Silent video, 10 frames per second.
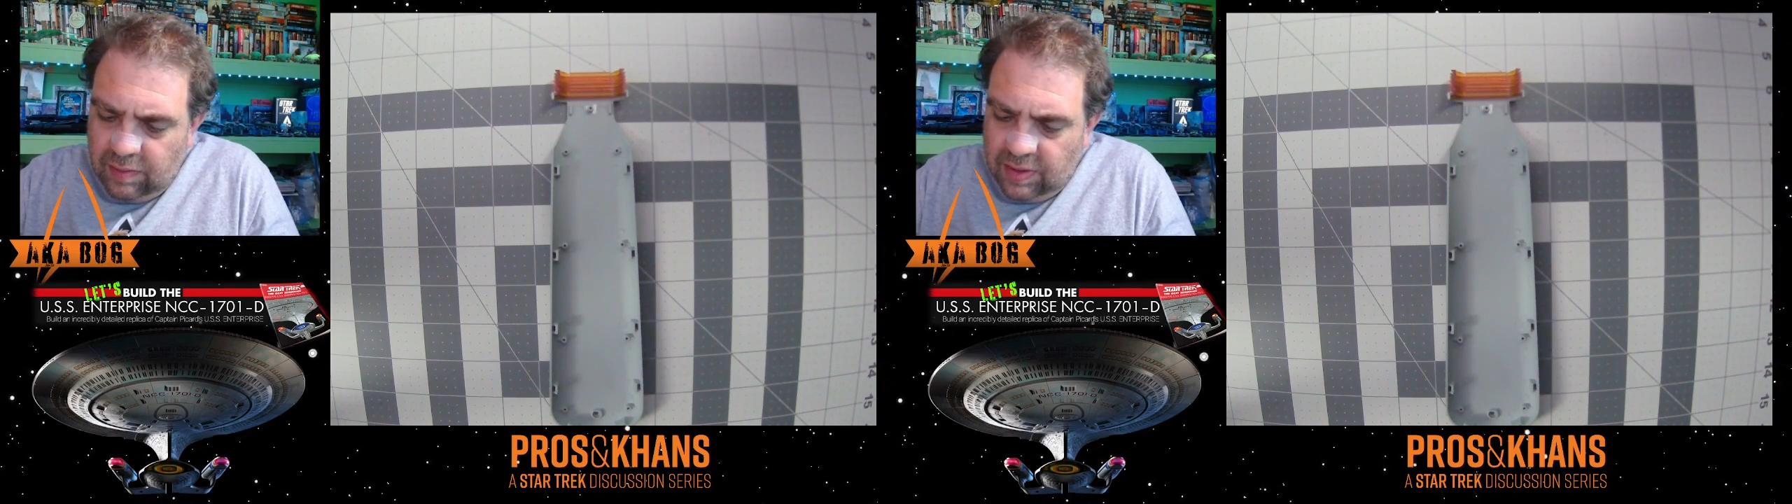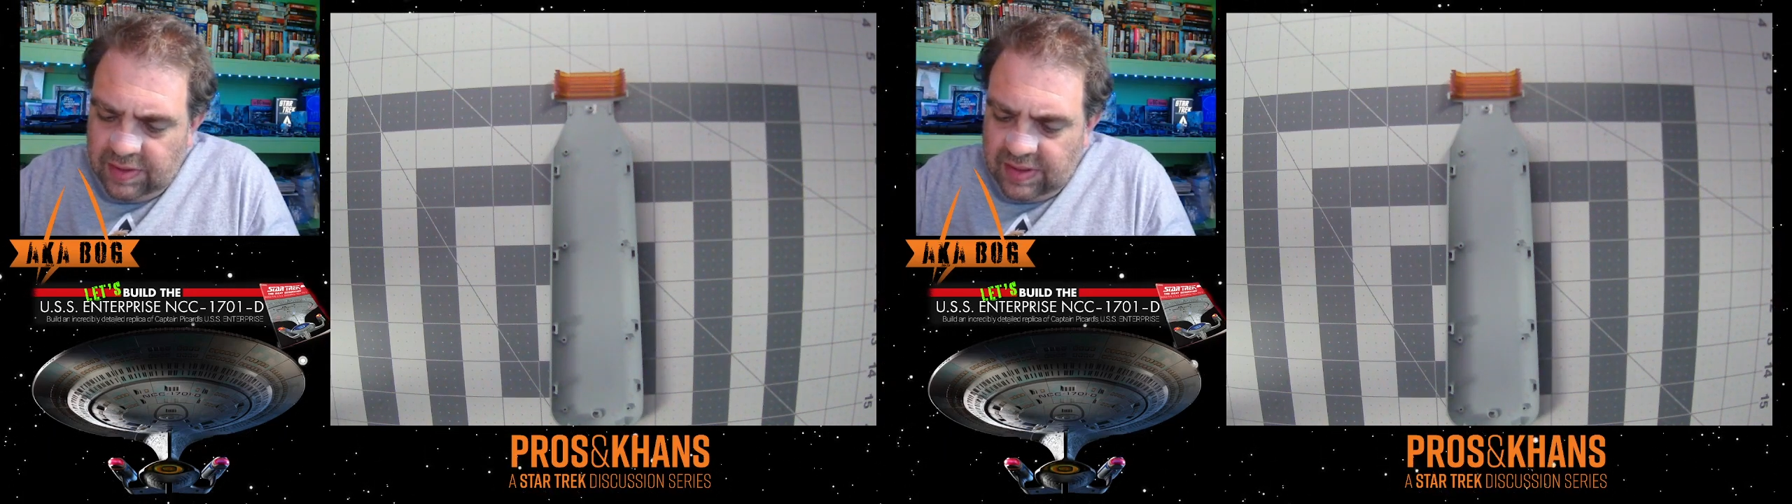
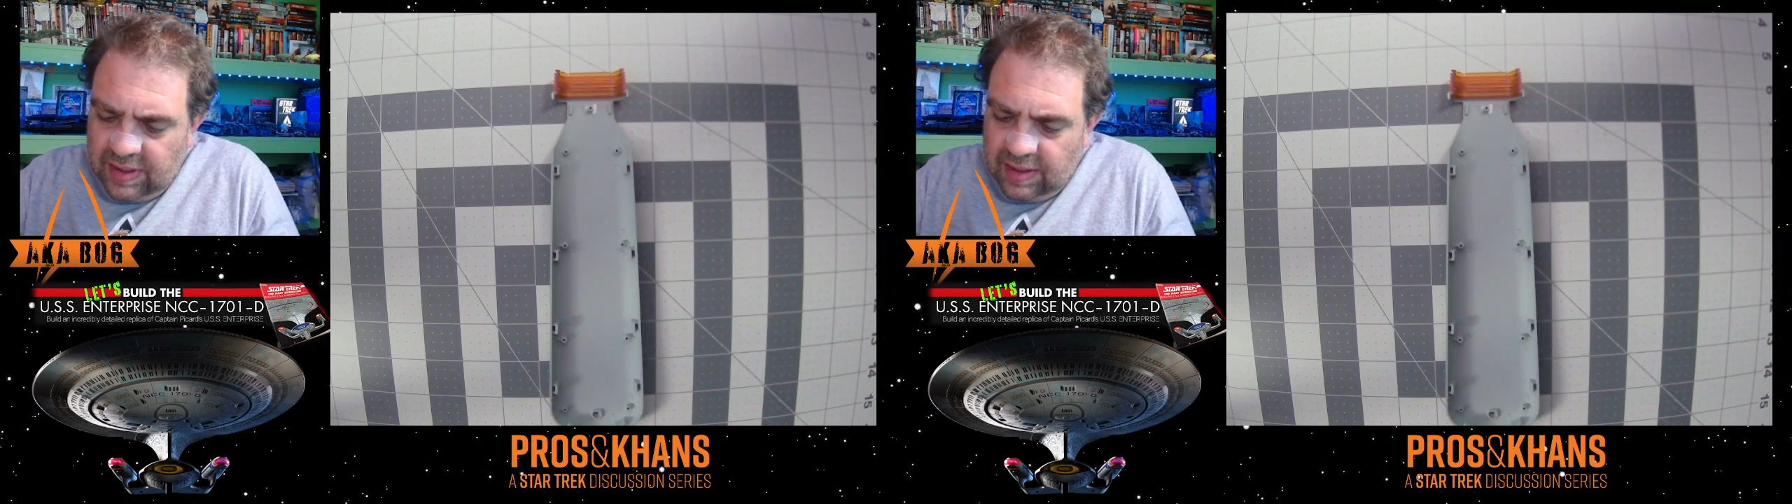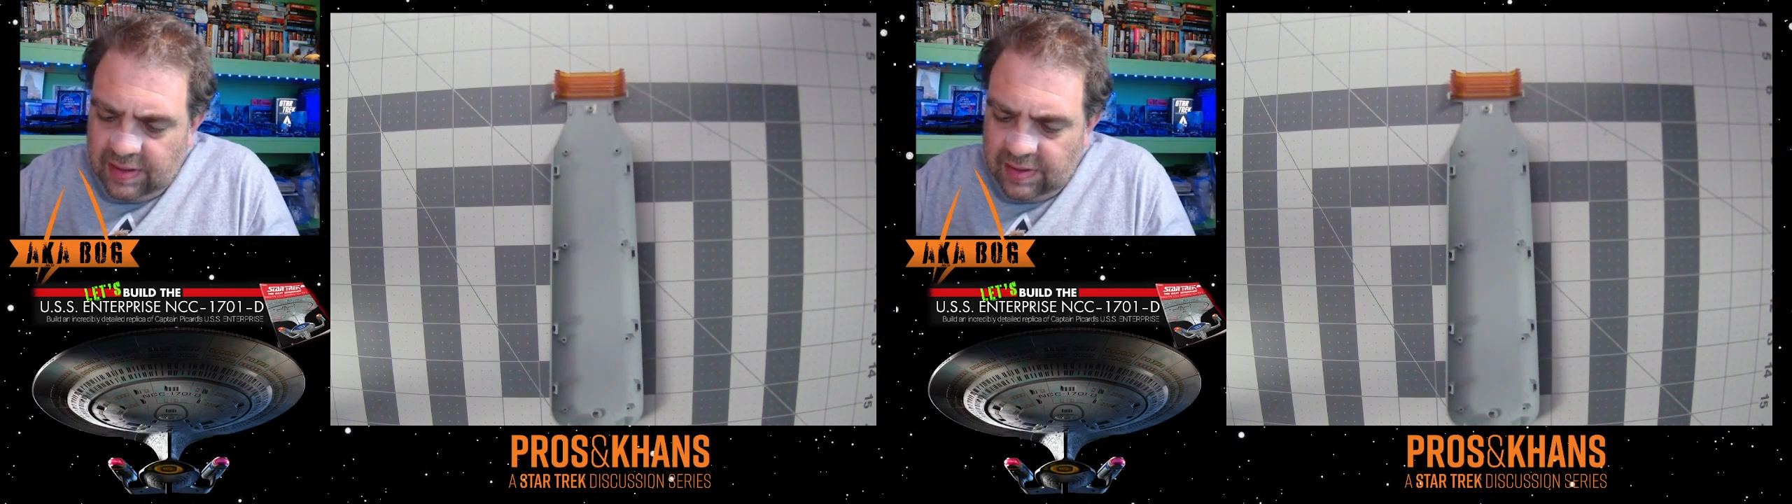one
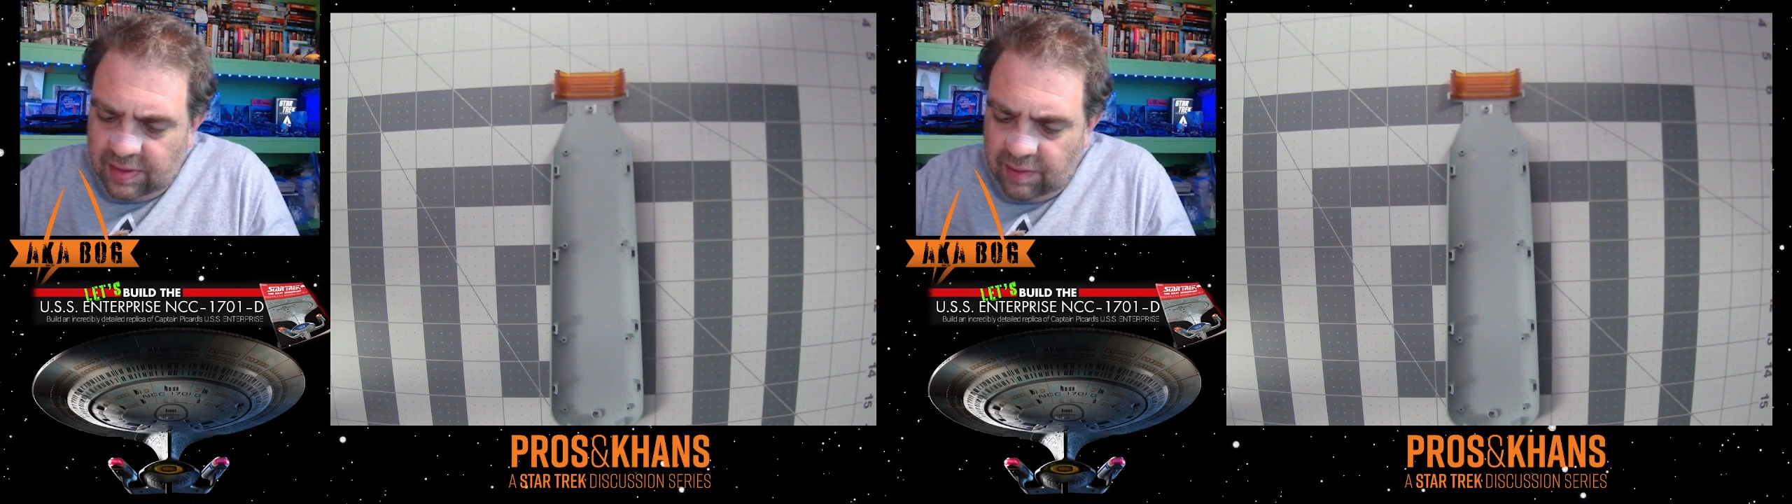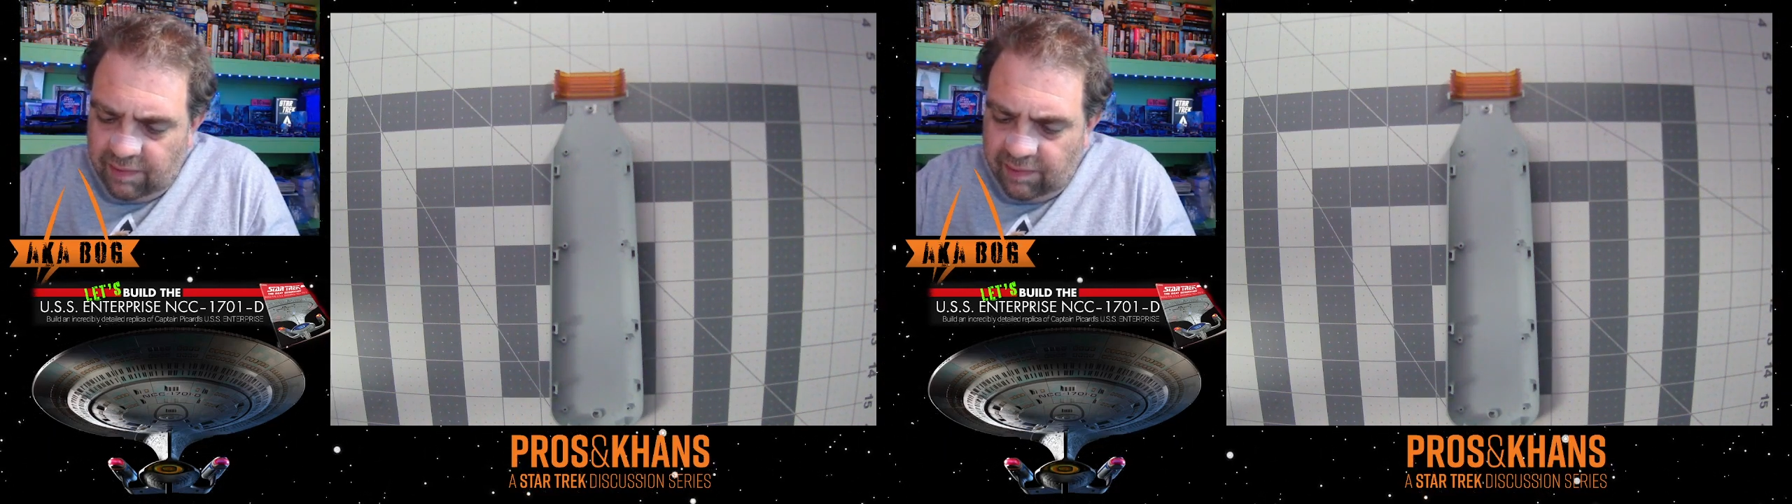side is a
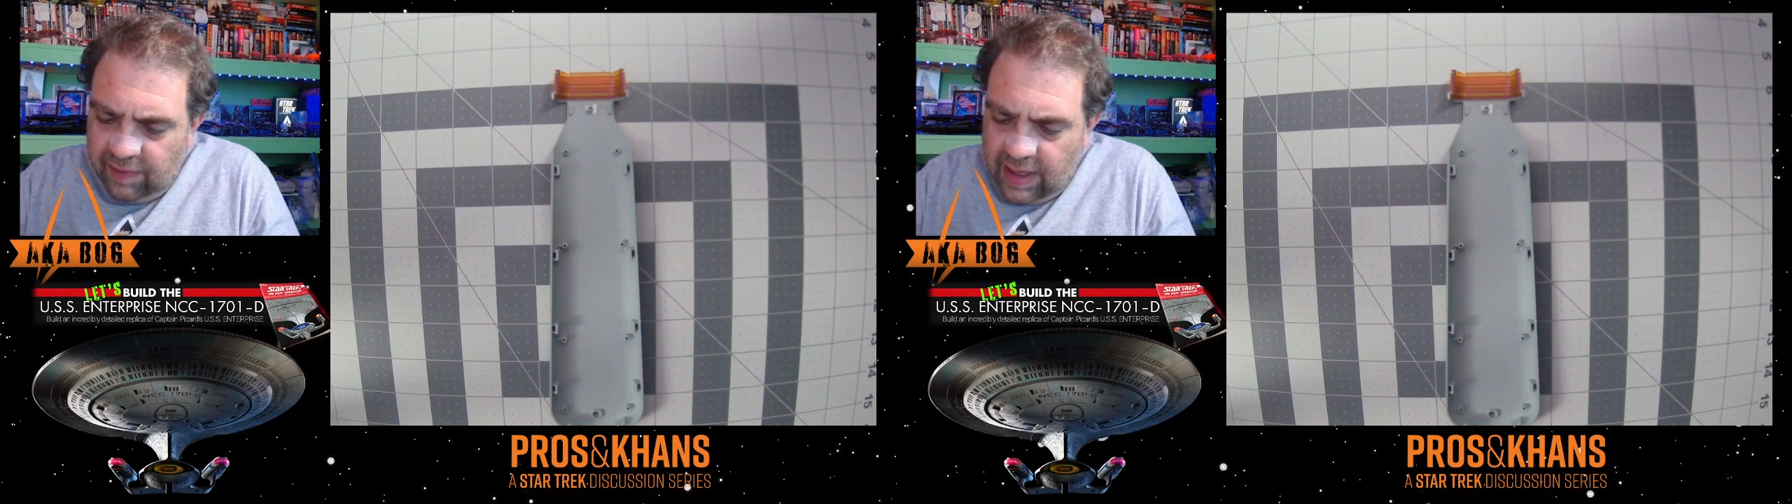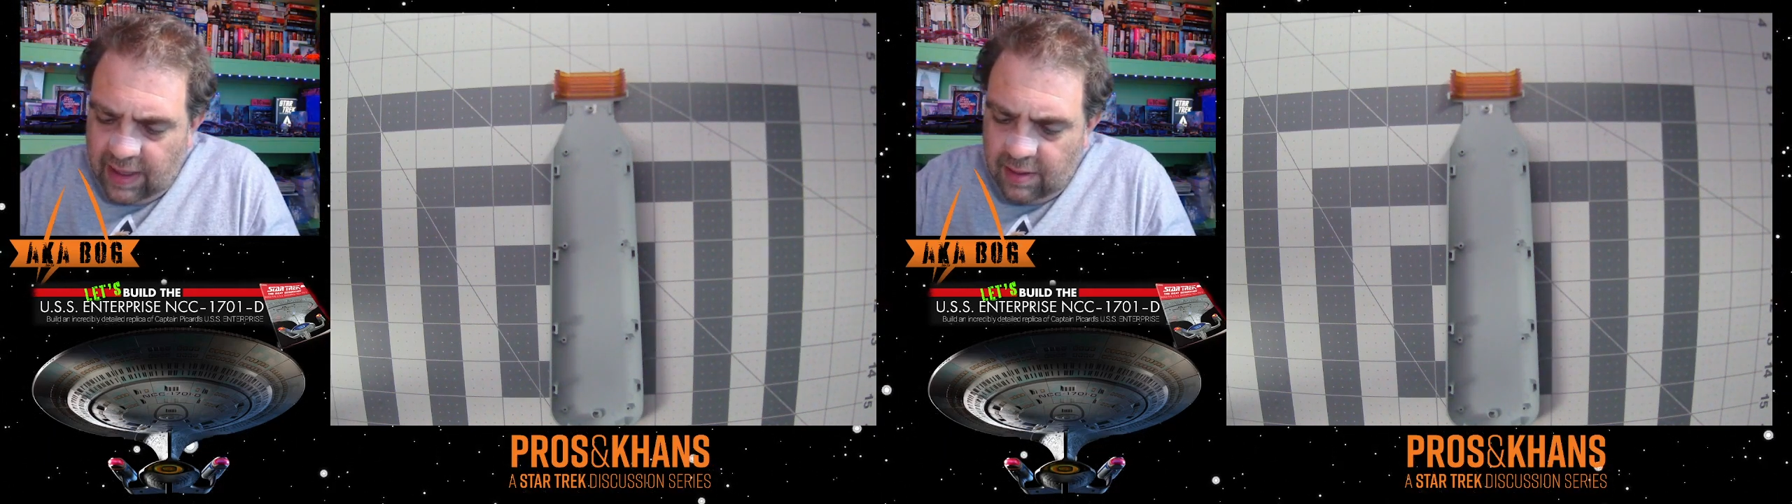little
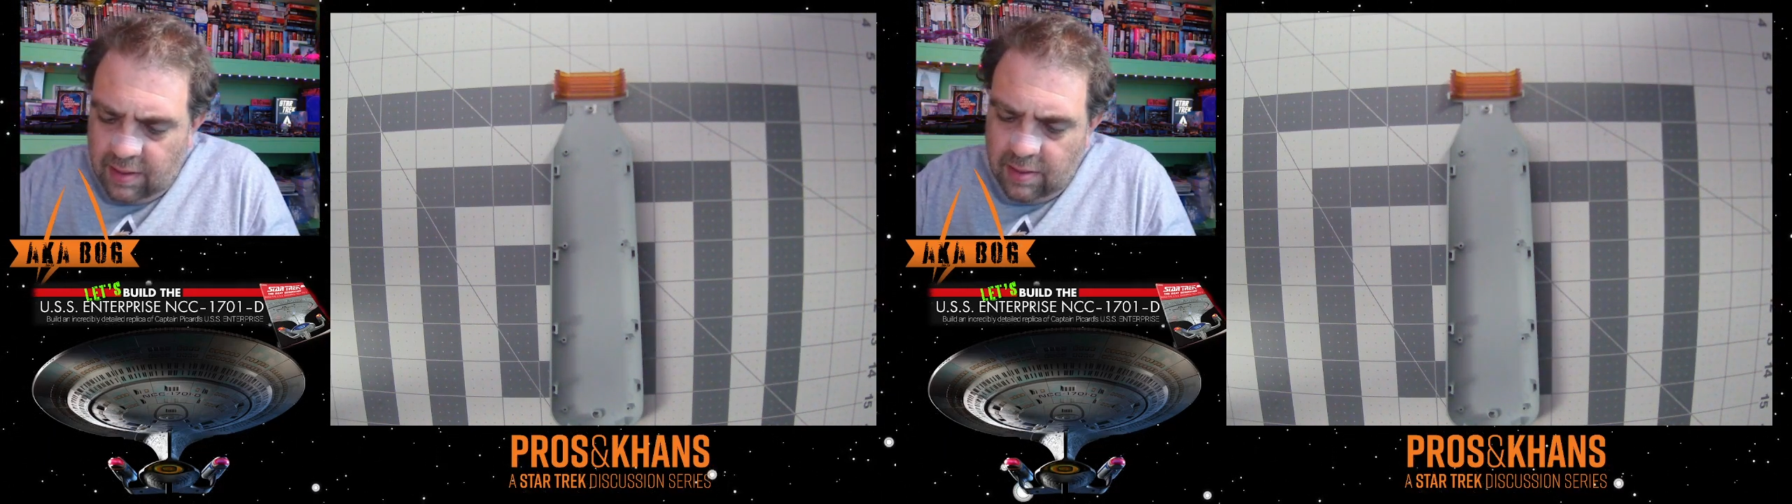flat.